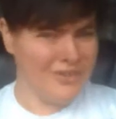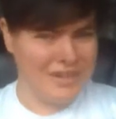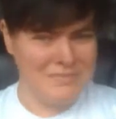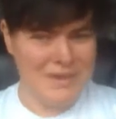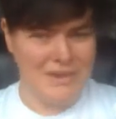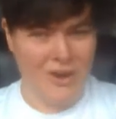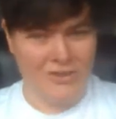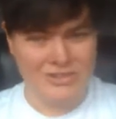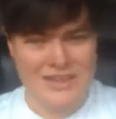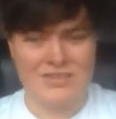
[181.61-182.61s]
not like being
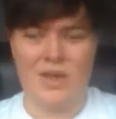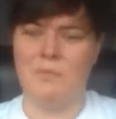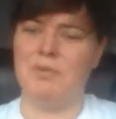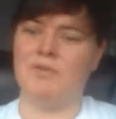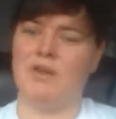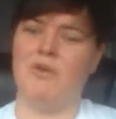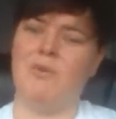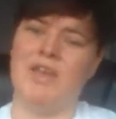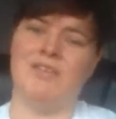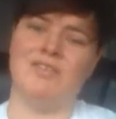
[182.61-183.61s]
hot either, but there are
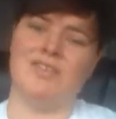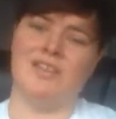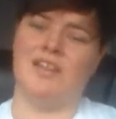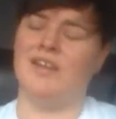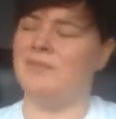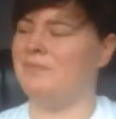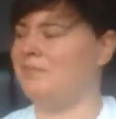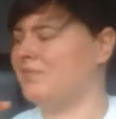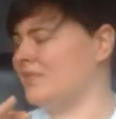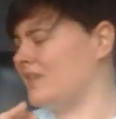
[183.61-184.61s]
ways to
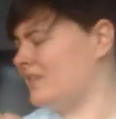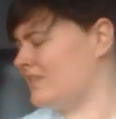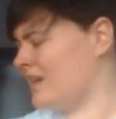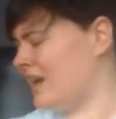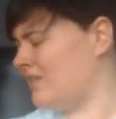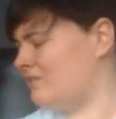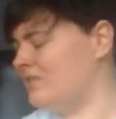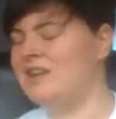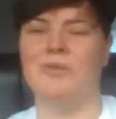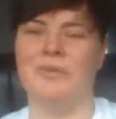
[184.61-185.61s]
kind of
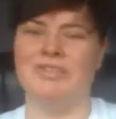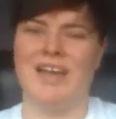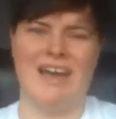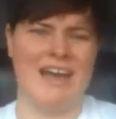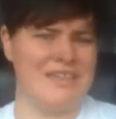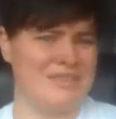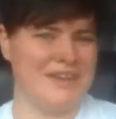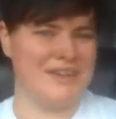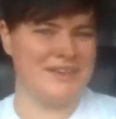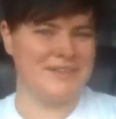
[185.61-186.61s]
deal with that, I think.